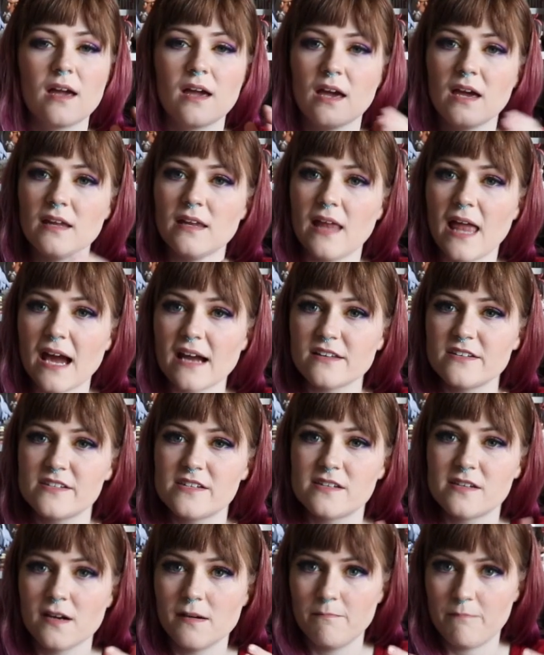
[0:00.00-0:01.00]

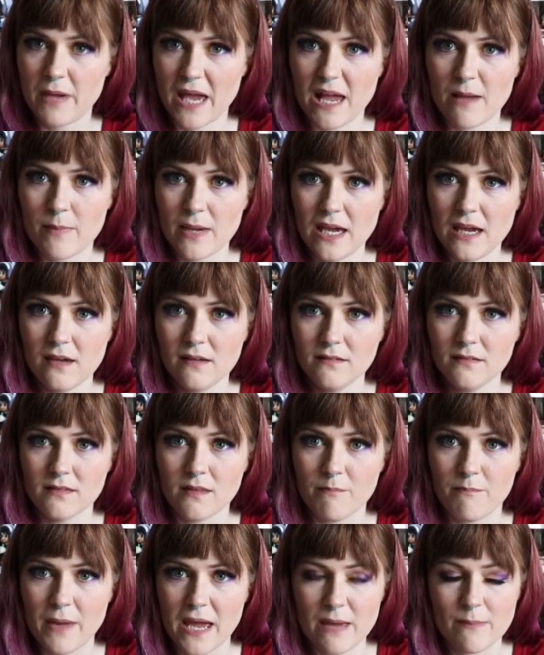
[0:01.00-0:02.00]
connect to baby,
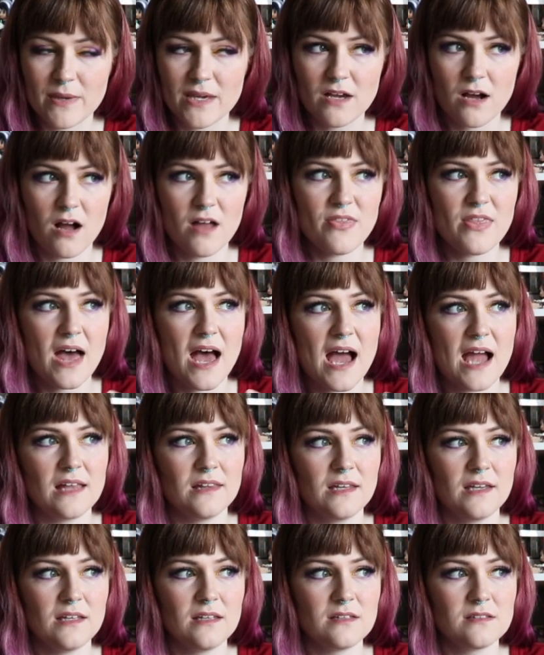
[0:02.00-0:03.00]
the baby on the
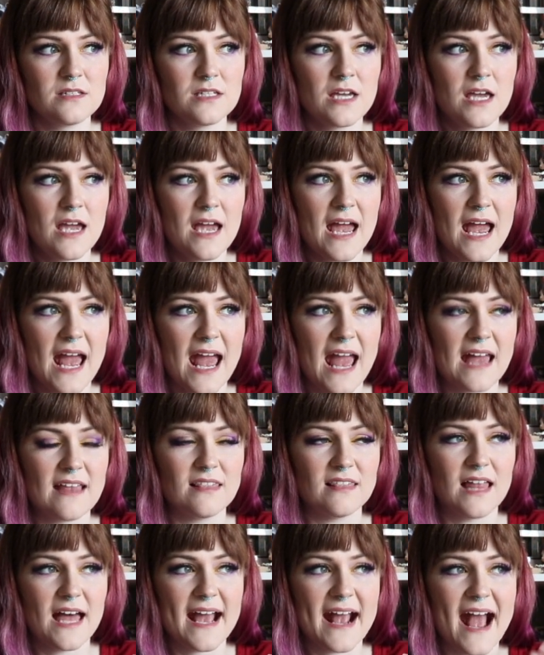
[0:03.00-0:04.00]
island,
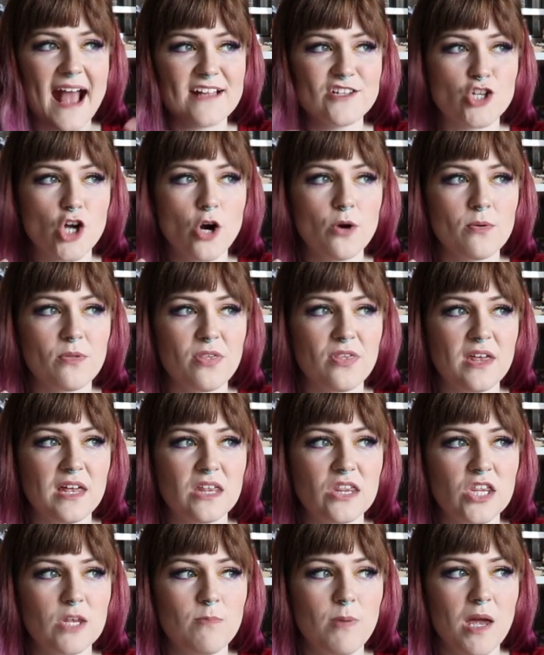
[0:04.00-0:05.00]
and like I don't
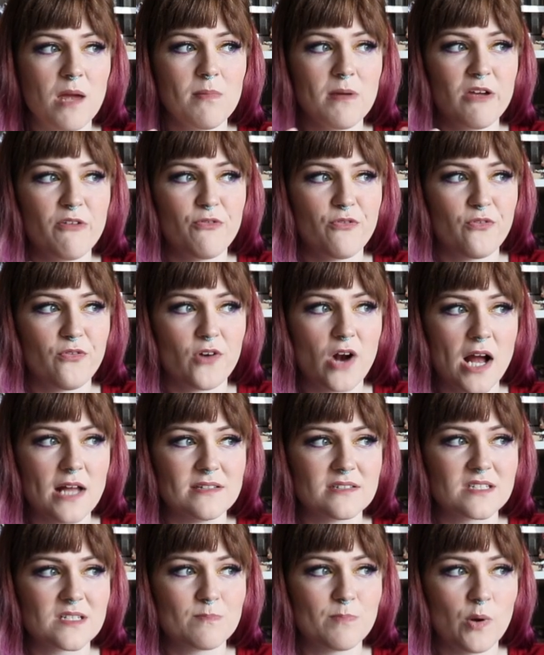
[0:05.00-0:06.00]
think the baby
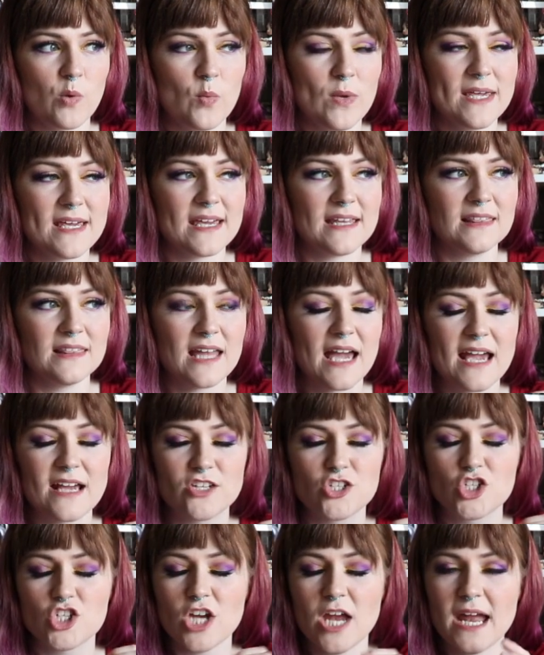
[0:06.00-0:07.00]
fronts, but we can
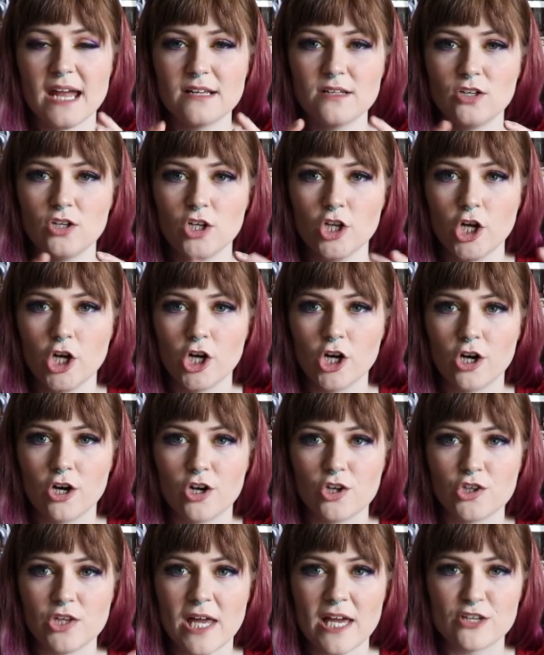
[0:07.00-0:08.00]
like channel
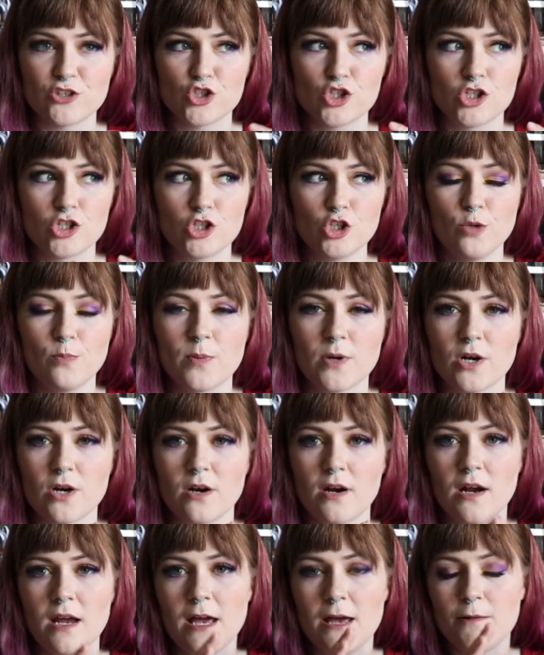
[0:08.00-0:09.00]
her like
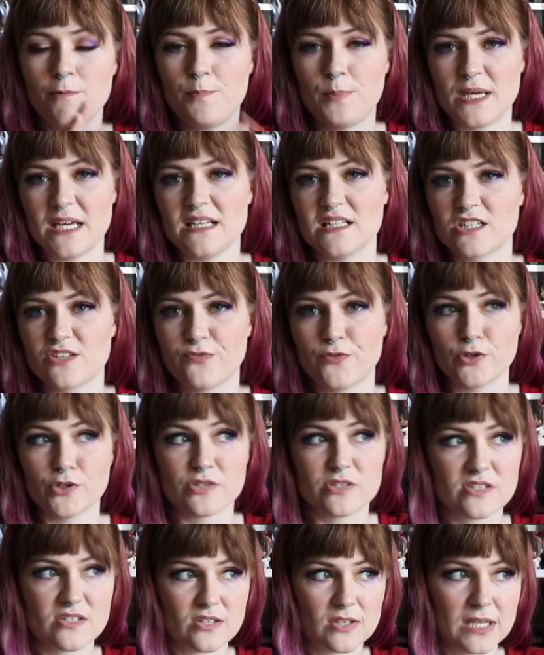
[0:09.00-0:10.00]
super peaceful
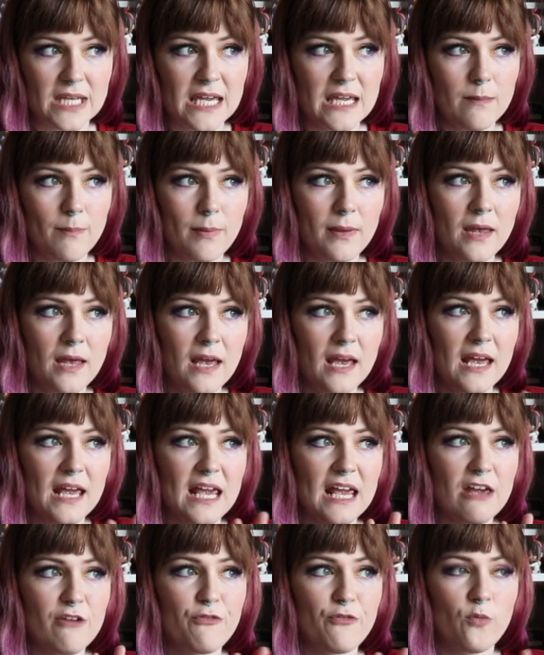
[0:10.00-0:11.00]
sleep
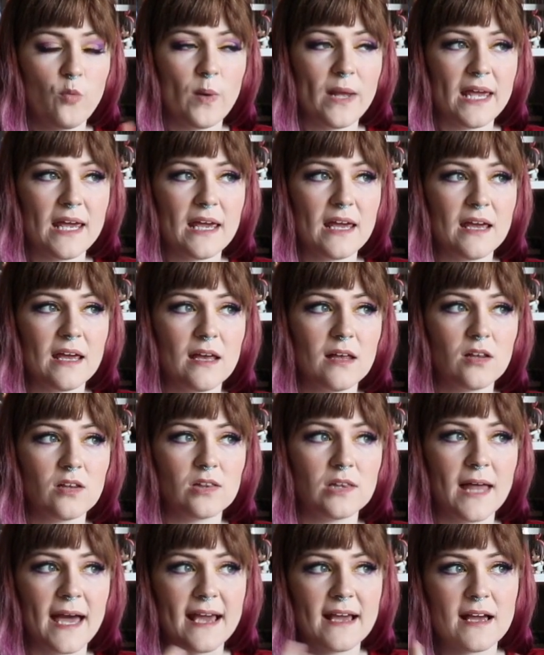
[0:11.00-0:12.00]
if we
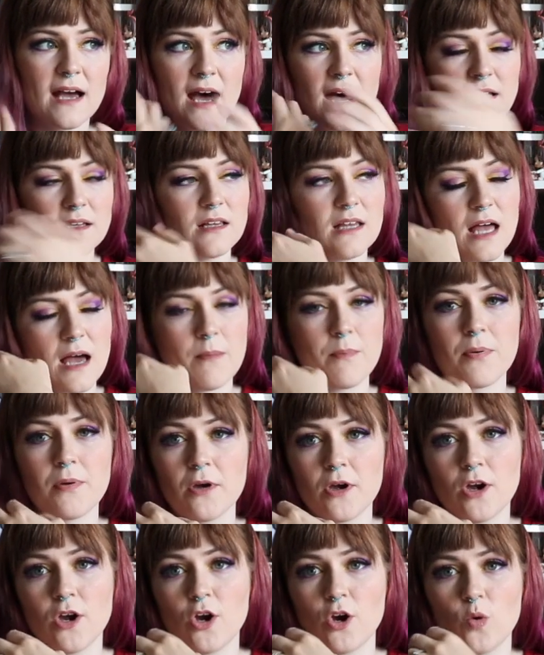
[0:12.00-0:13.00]
like cuddle up
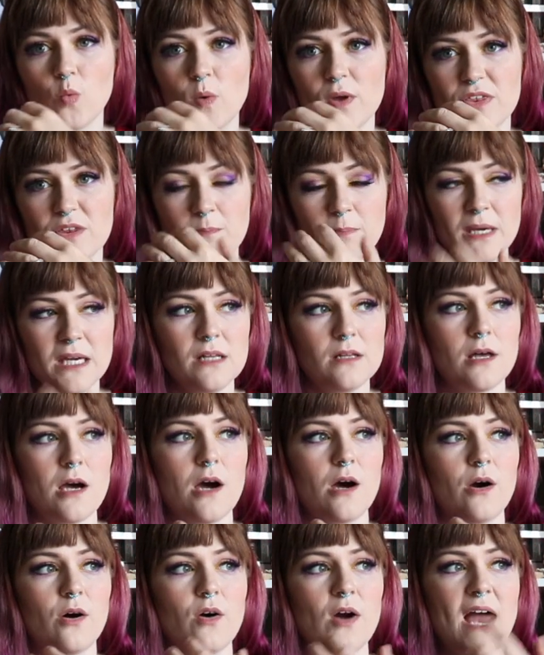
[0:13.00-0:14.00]
with a
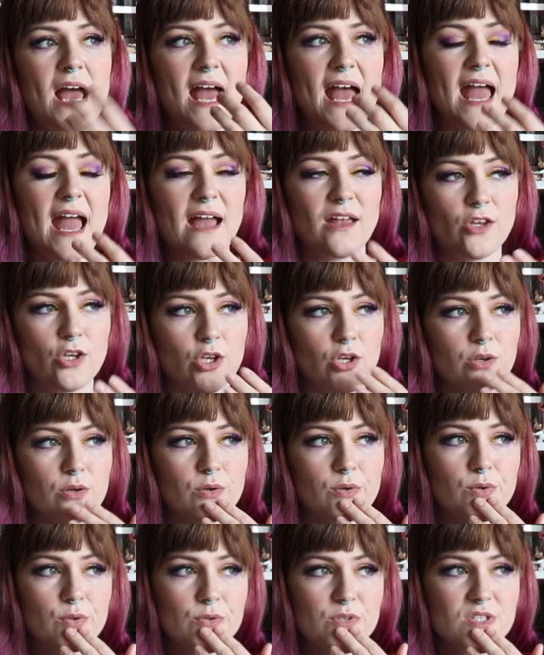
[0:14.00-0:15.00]
pillow and
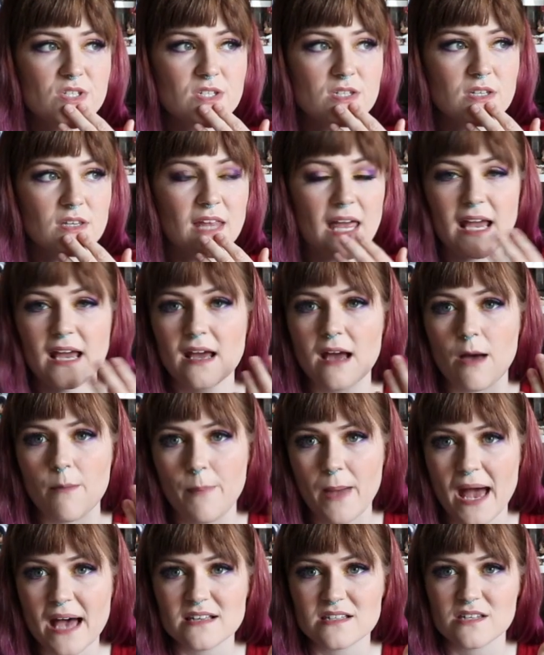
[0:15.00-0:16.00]
use like a
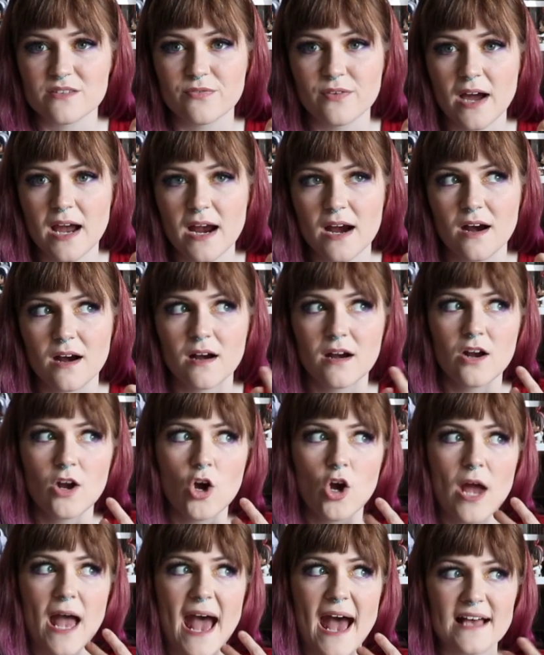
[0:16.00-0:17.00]
pacifier
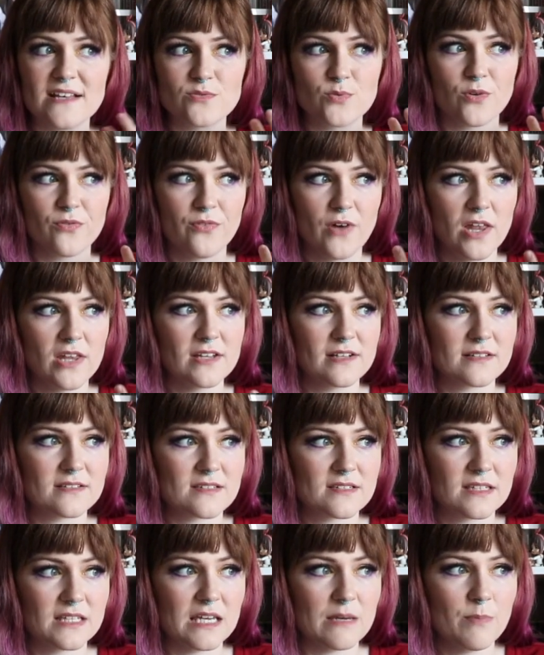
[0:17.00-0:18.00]
as we're falling
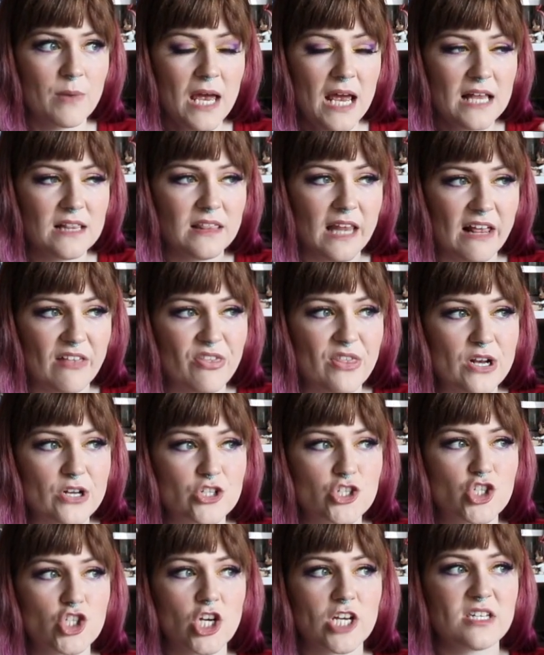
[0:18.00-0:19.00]
asleep. Like
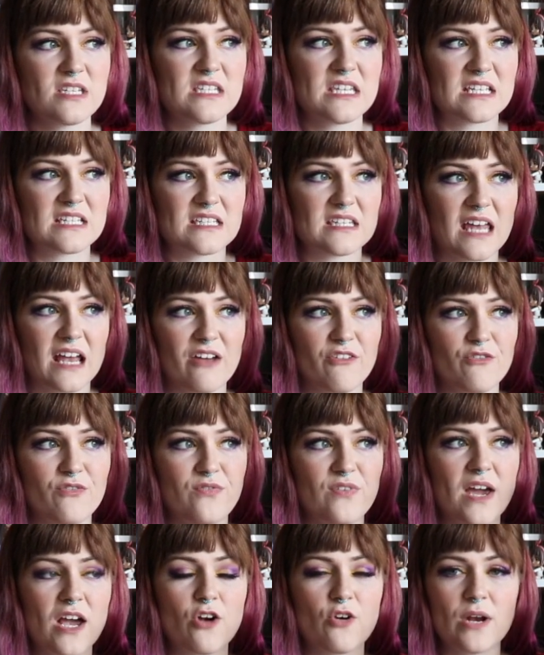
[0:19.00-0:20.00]
there's just this like
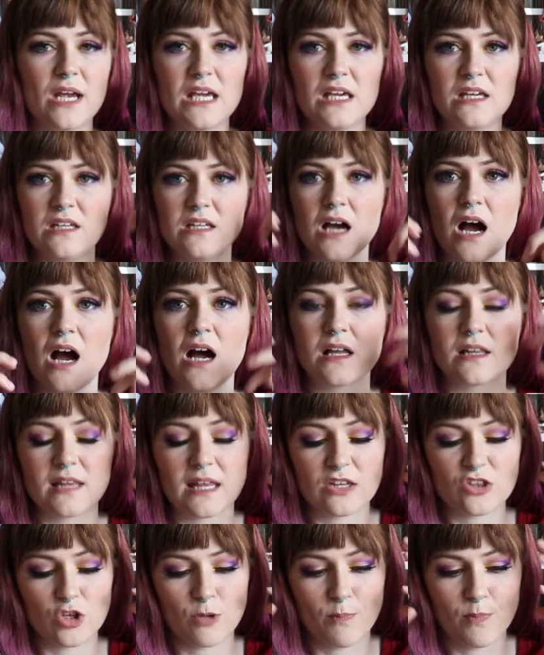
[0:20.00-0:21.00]
very young
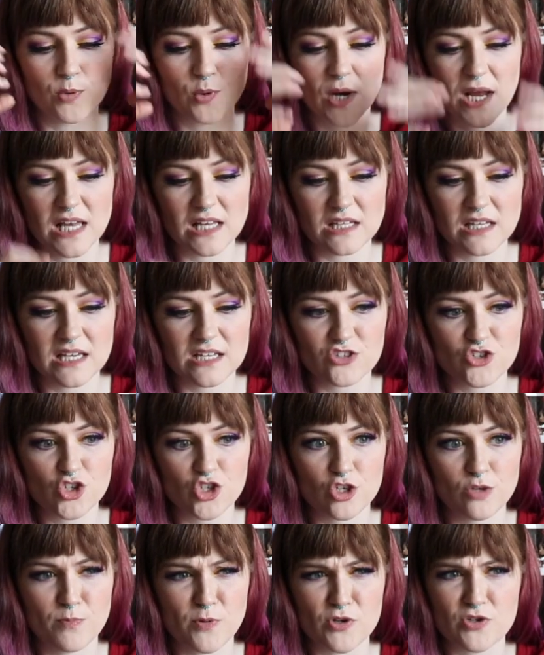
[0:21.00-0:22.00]
like the brain gets
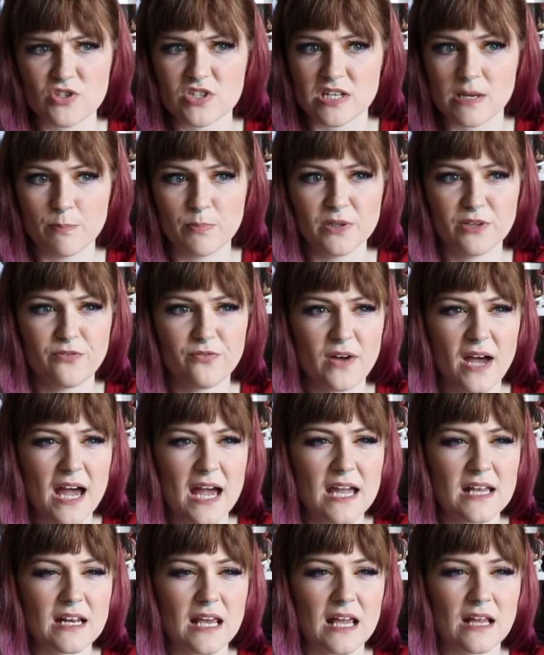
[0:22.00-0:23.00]
super
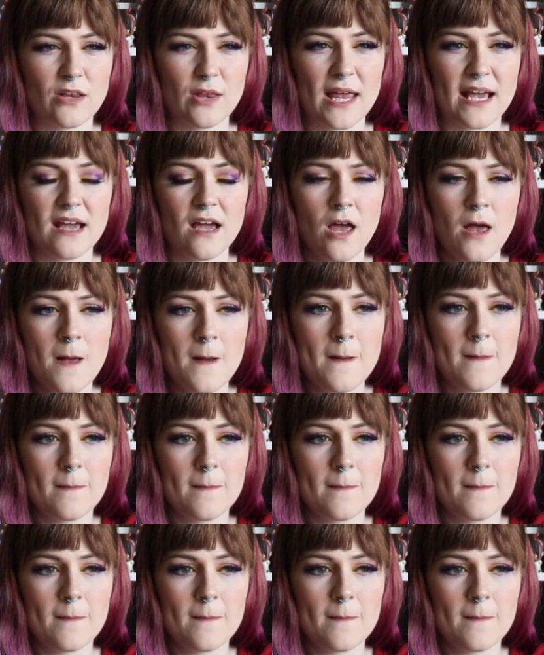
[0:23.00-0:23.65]
simplified and like